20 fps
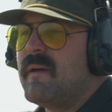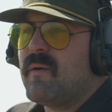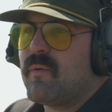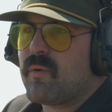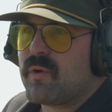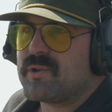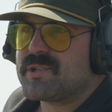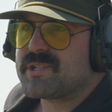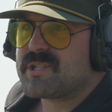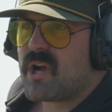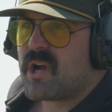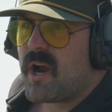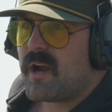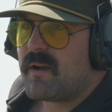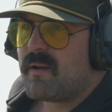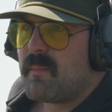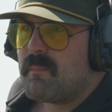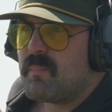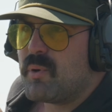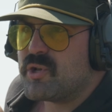I'm going to
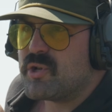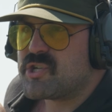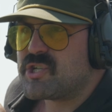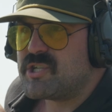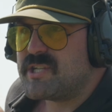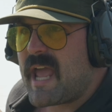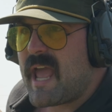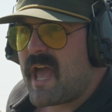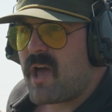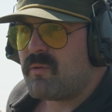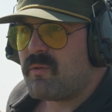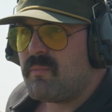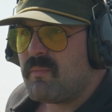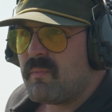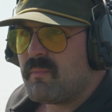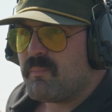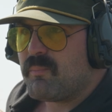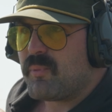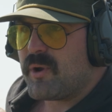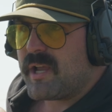start, push down,
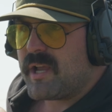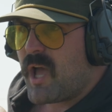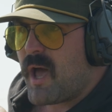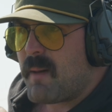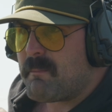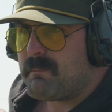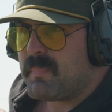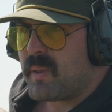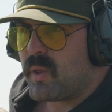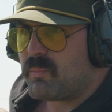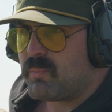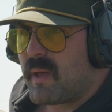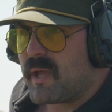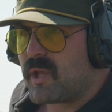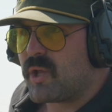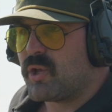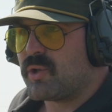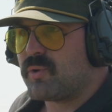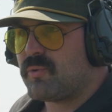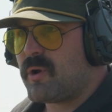bring up, build my
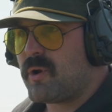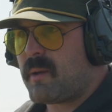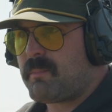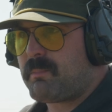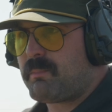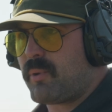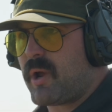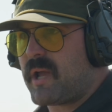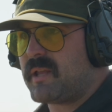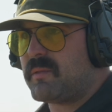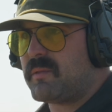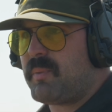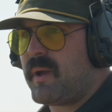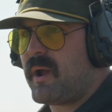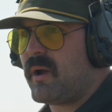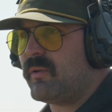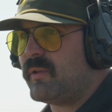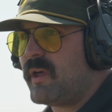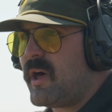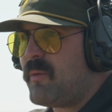good grip, break the
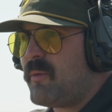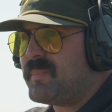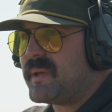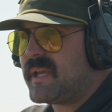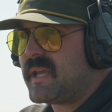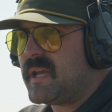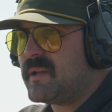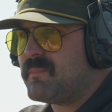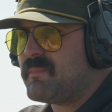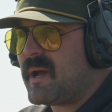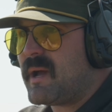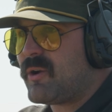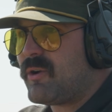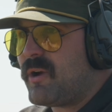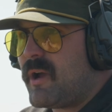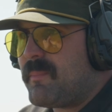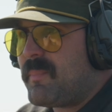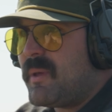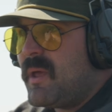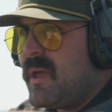parallel, begin my grip,